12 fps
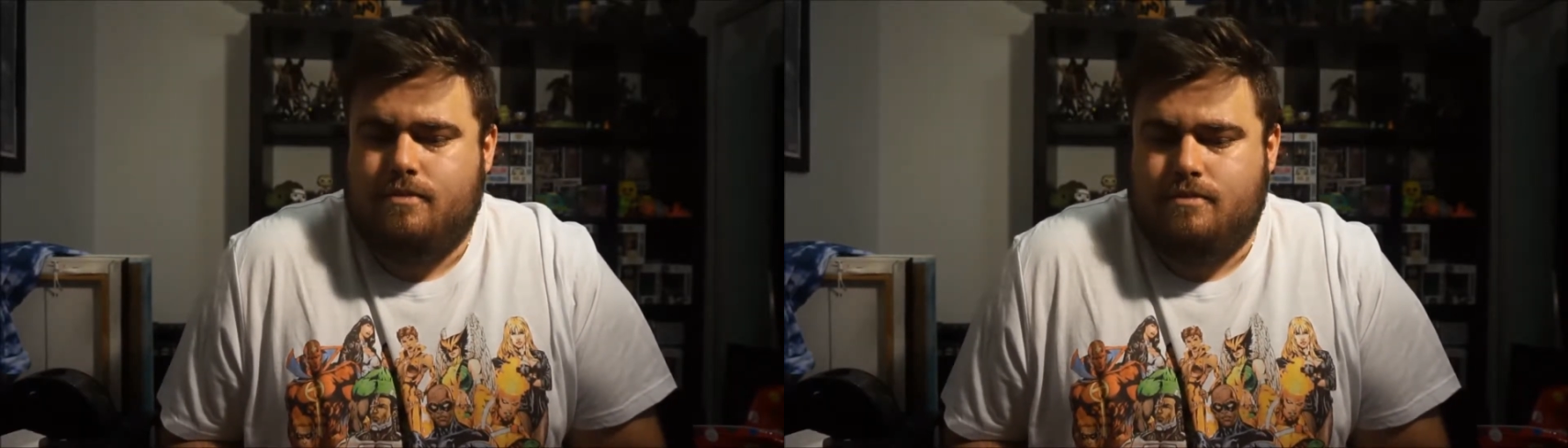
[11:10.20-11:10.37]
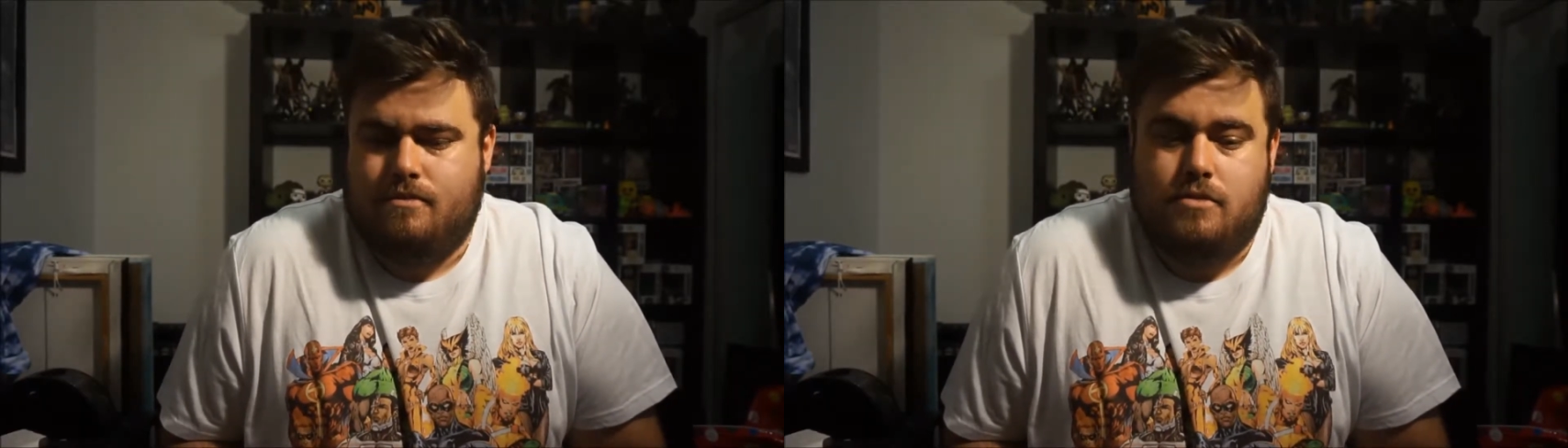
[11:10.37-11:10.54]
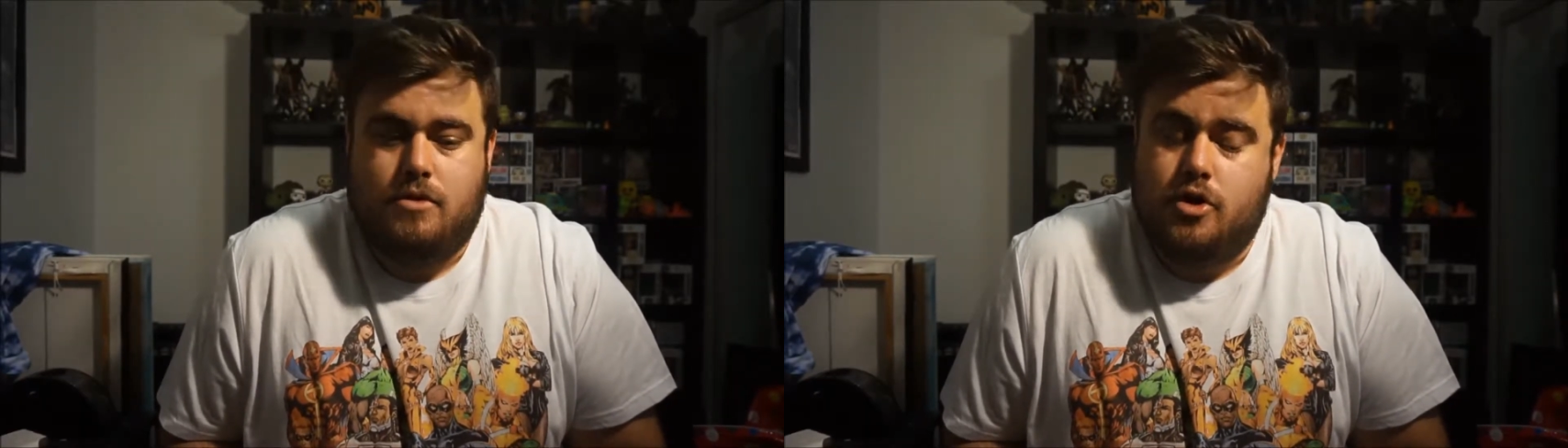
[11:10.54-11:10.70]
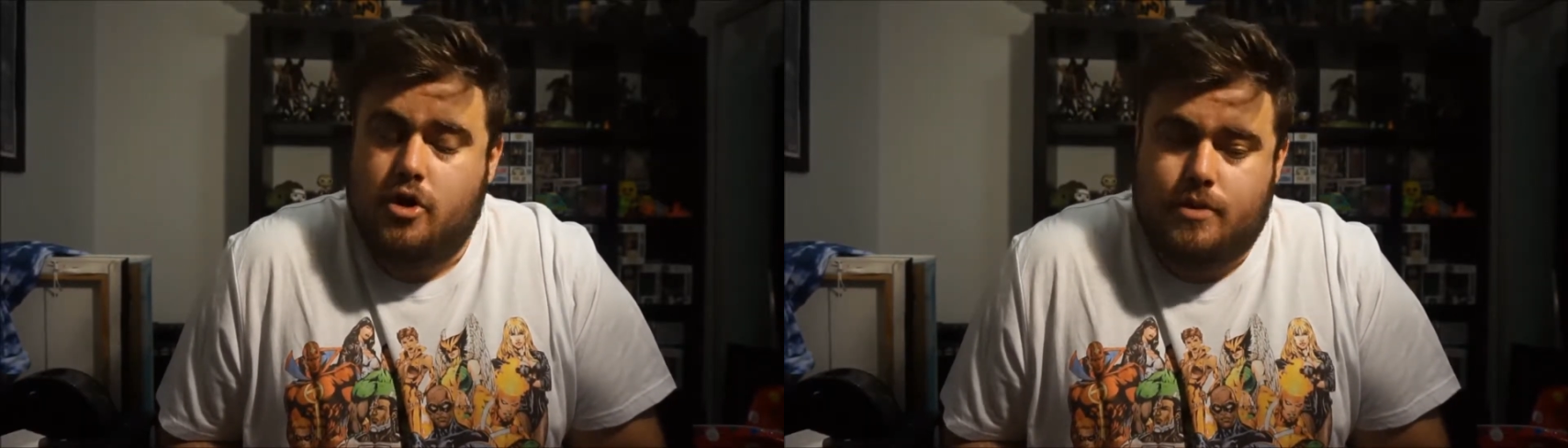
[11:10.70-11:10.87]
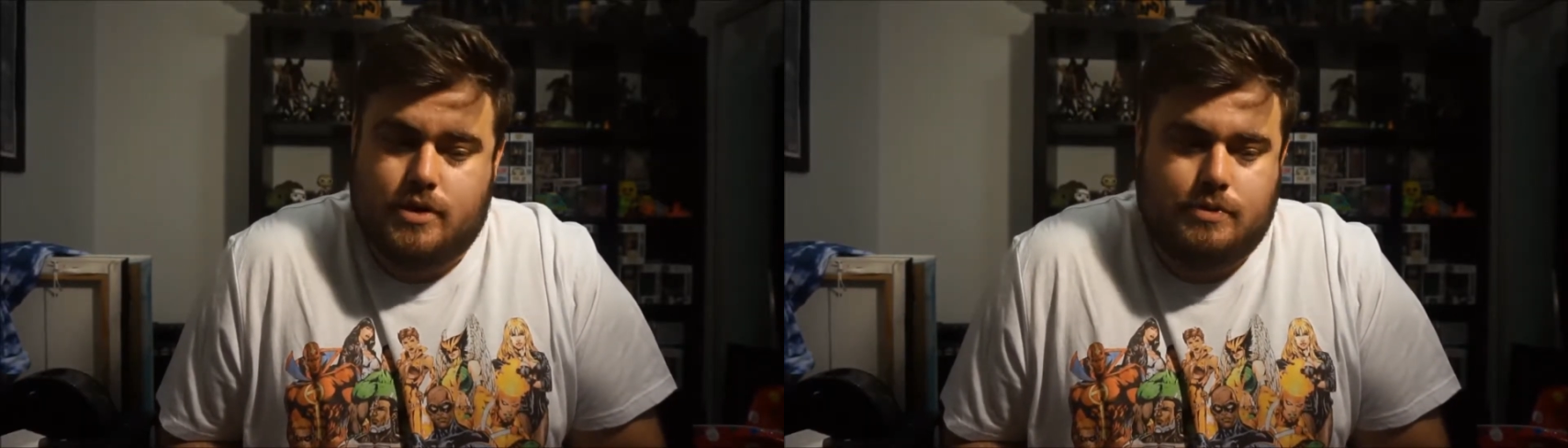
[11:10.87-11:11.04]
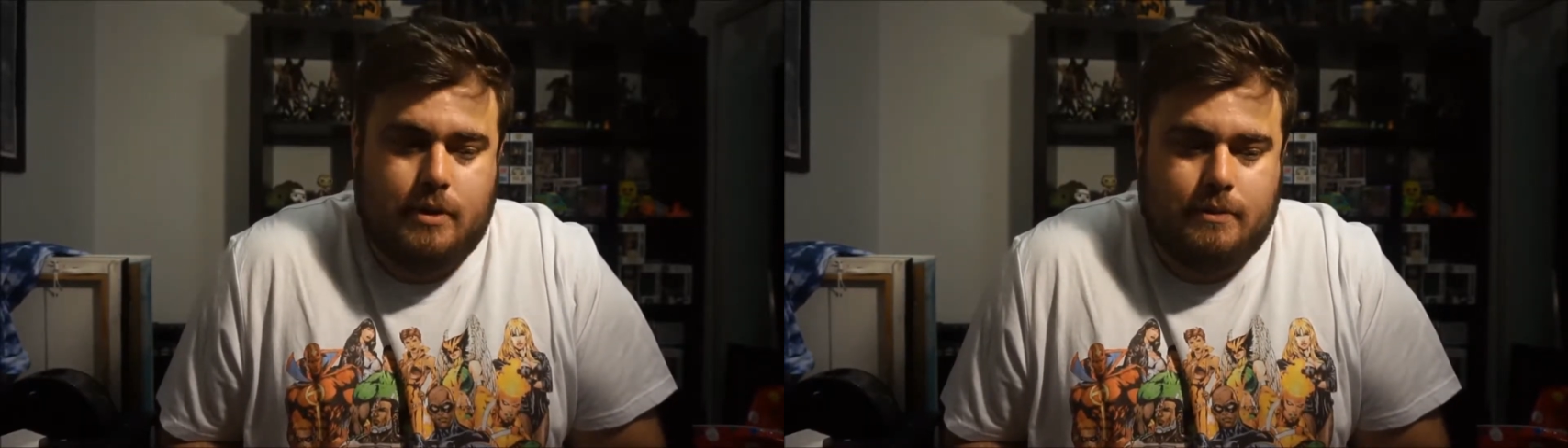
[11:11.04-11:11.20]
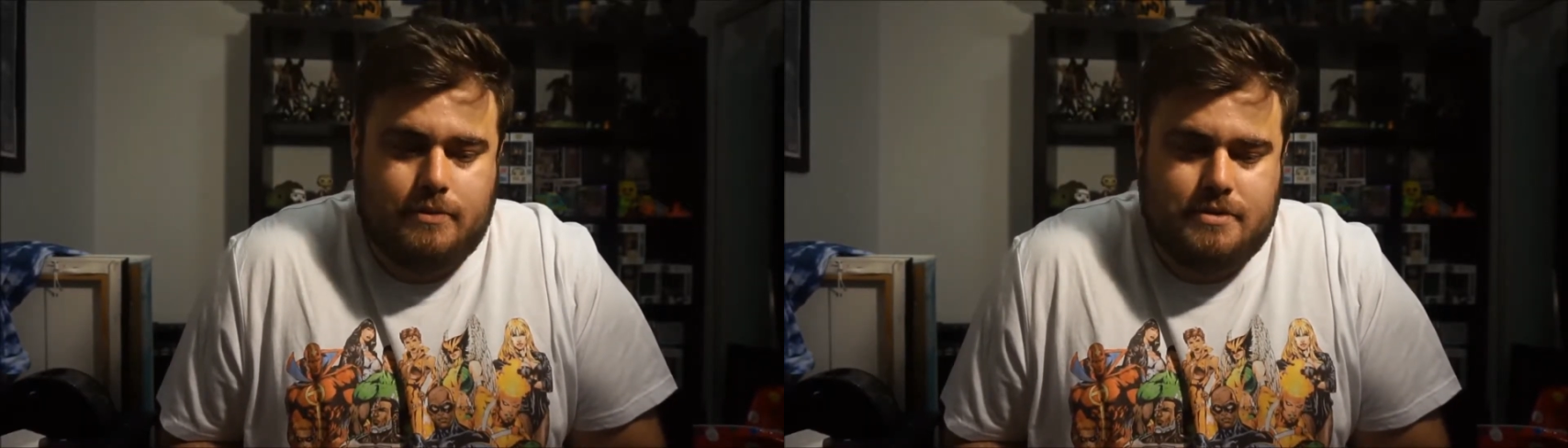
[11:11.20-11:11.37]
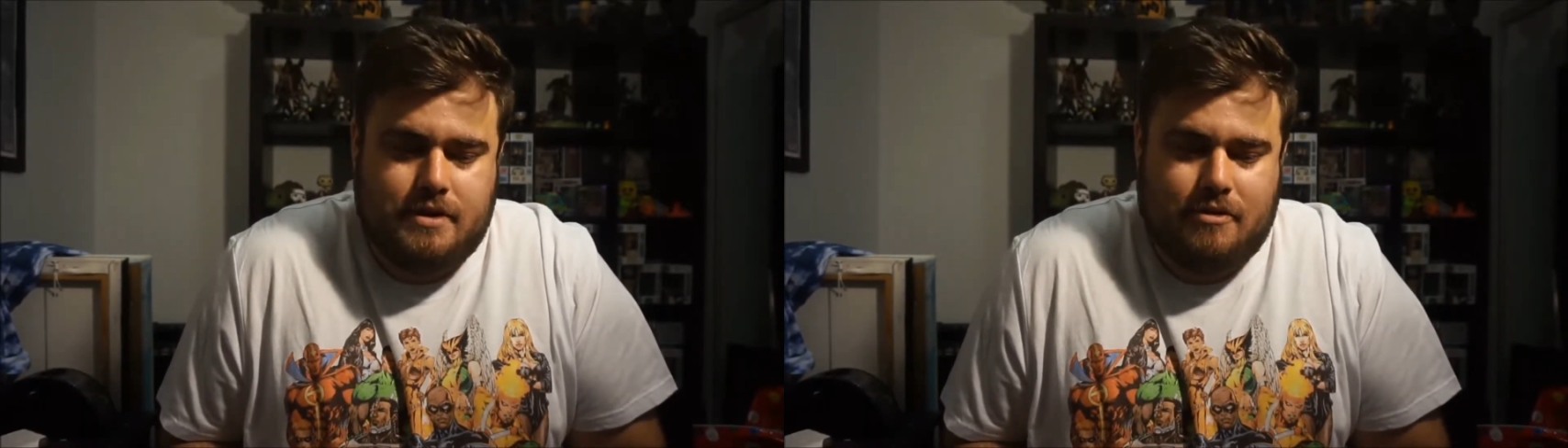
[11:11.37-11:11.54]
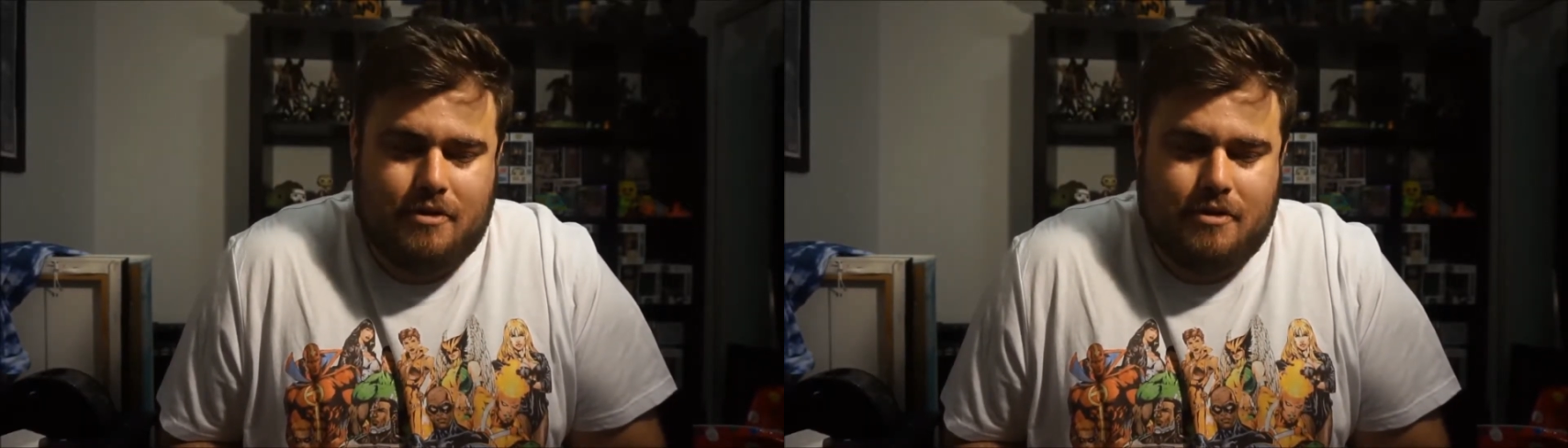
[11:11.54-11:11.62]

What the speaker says: Numerous problems have